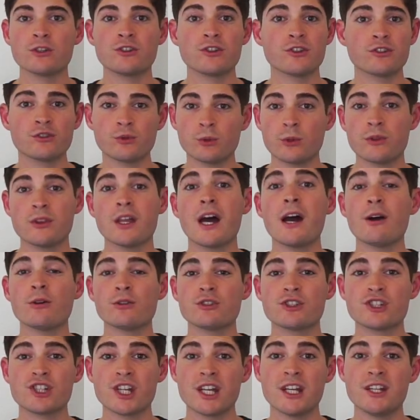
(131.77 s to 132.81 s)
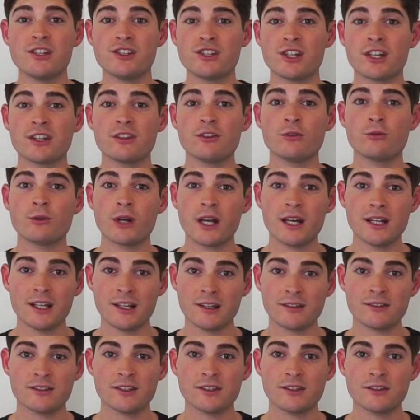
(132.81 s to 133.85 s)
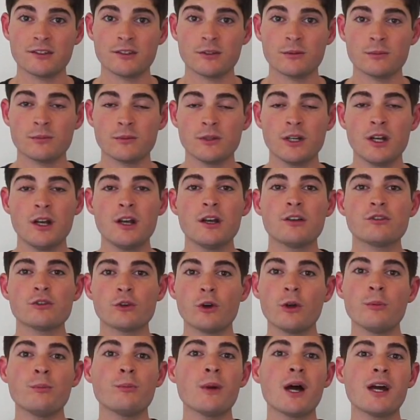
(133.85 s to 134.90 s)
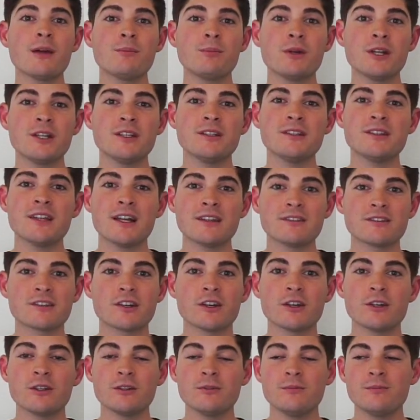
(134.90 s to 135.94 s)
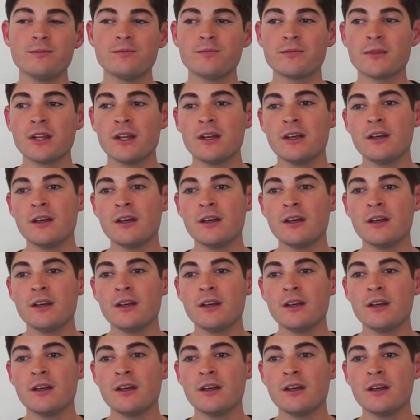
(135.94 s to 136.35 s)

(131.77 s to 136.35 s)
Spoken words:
just without changing the rating system. So in my opinion, that's good.